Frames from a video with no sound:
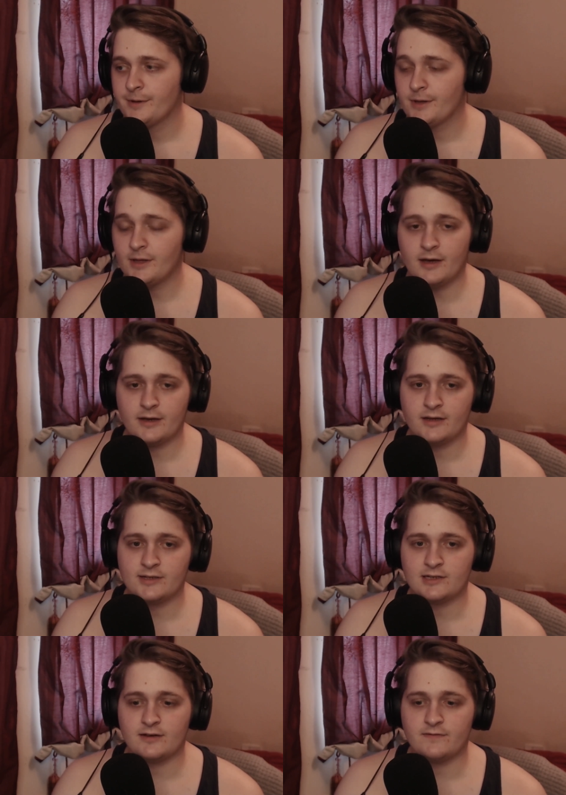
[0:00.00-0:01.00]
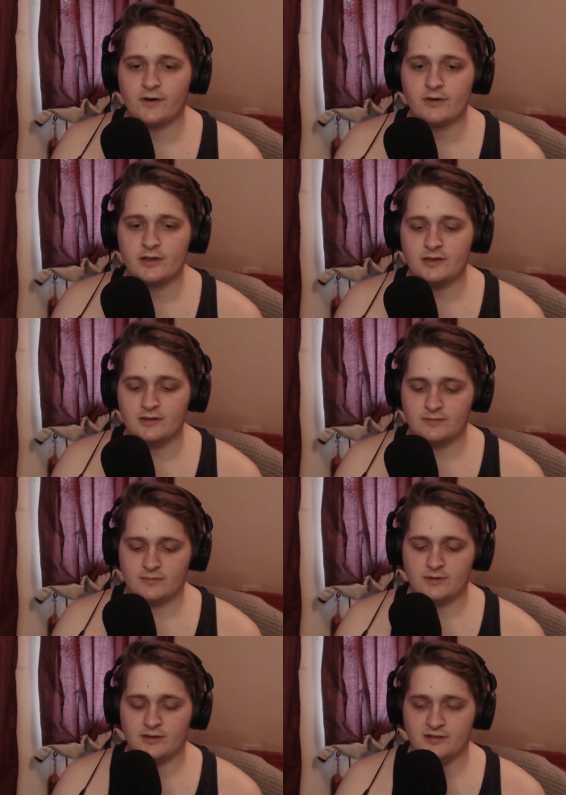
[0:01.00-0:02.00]
Yeah, it's a very,
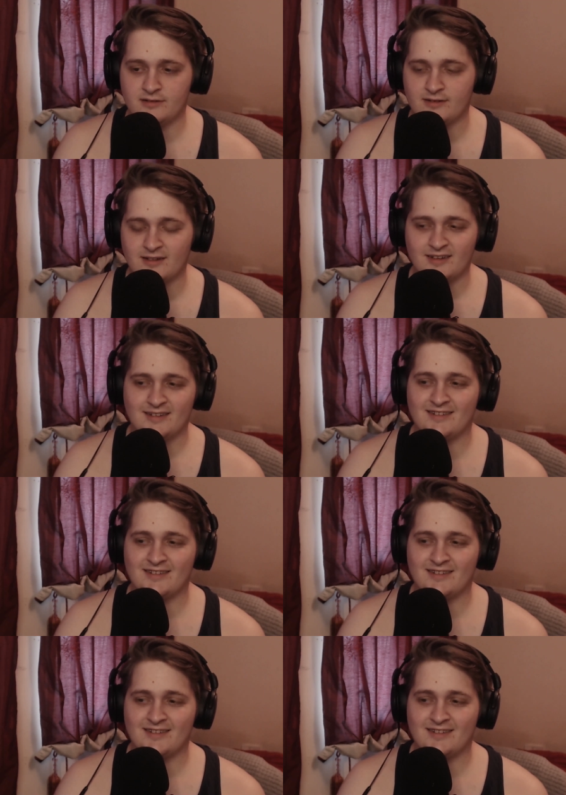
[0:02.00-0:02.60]
I